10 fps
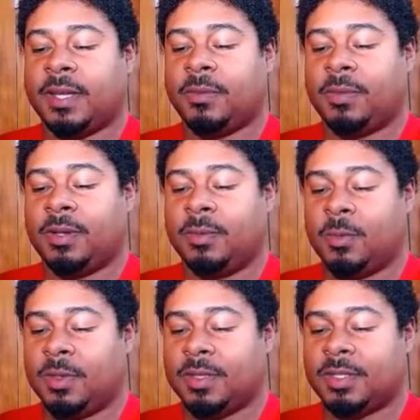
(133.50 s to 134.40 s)
running
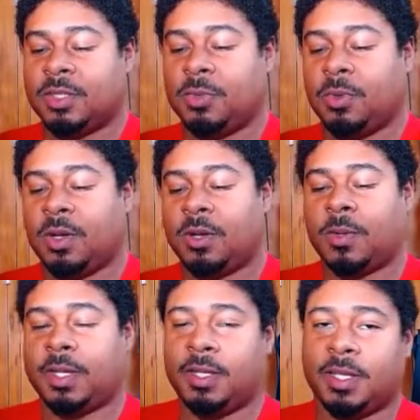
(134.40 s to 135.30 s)
one of the Super Cronk
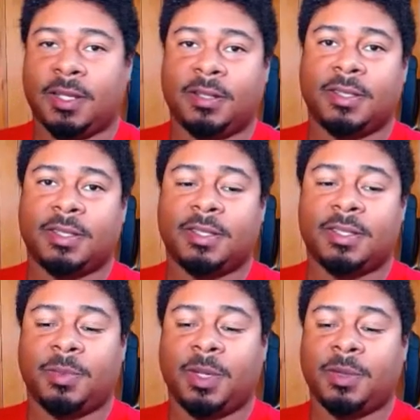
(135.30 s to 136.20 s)
Red Lair. This is just
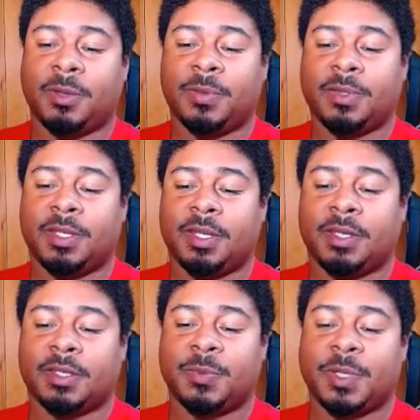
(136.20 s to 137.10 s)
to be able to help us to get
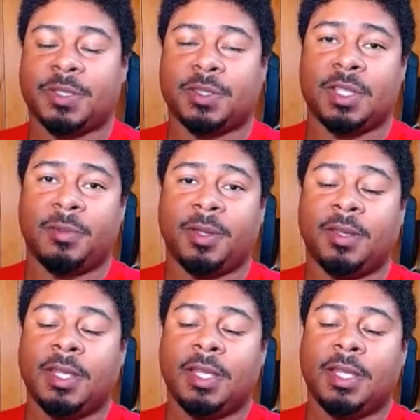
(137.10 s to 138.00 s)
a special summon.
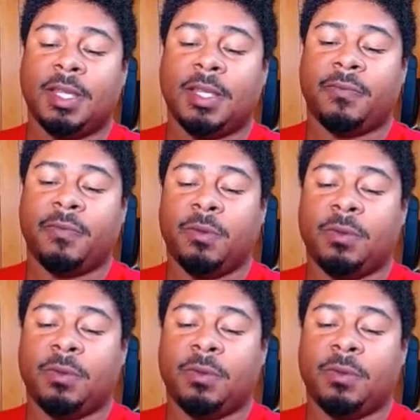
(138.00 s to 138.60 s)
If you